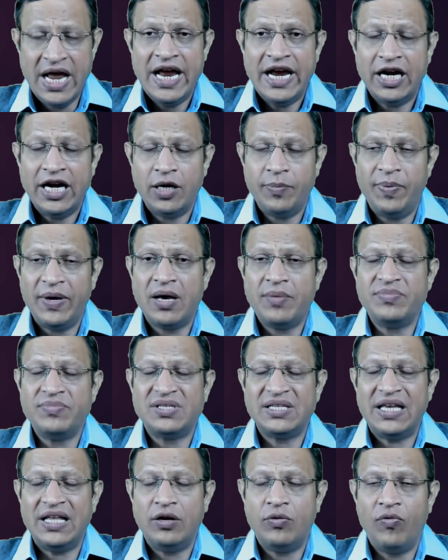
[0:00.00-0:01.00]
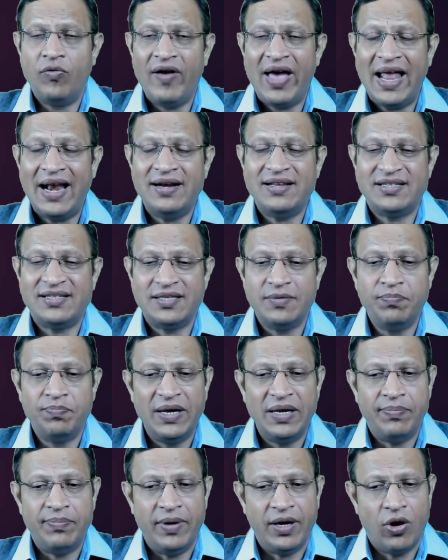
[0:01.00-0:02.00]
It becomes invalid
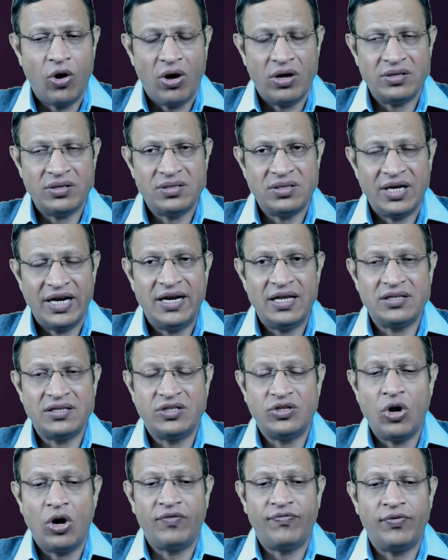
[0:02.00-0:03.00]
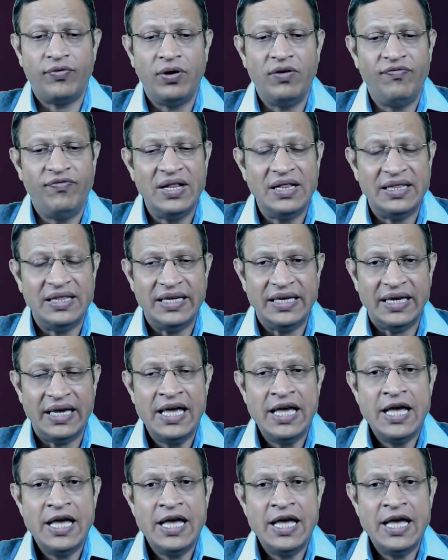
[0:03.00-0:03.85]
simply because it does not fulfill the